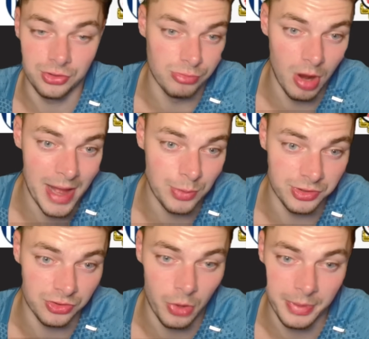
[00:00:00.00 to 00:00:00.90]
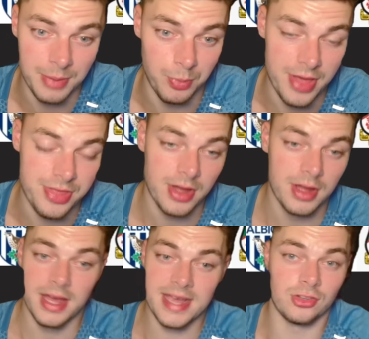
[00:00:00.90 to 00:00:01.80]
And Rob Edwards is coming in with,
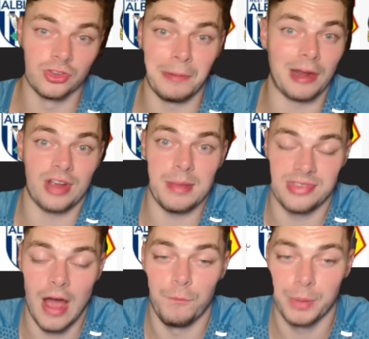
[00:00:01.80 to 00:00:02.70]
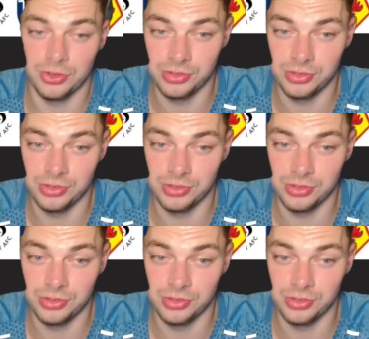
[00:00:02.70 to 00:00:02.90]
he's under pressure himself because,